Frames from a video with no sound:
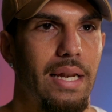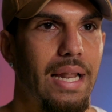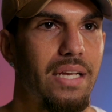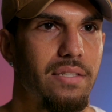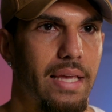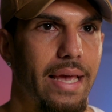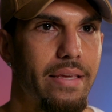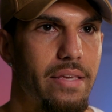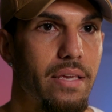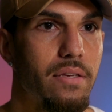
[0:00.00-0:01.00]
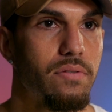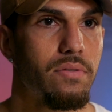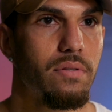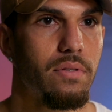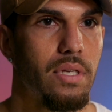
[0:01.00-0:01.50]
lasting 8
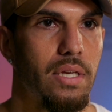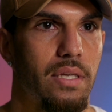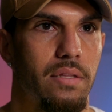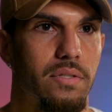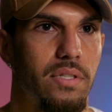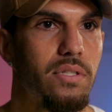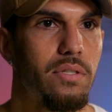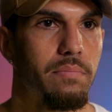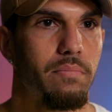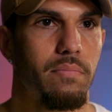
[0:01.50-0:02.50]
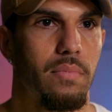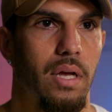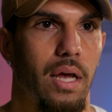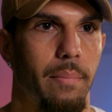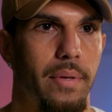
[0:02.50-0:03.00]
years in the system.
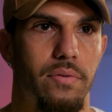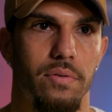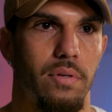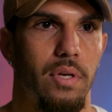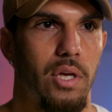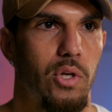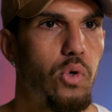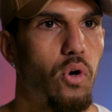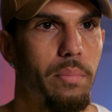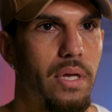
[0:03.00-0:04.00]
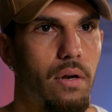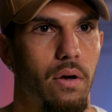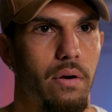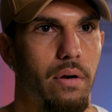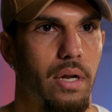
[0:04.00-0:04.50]
It's taught me a lot.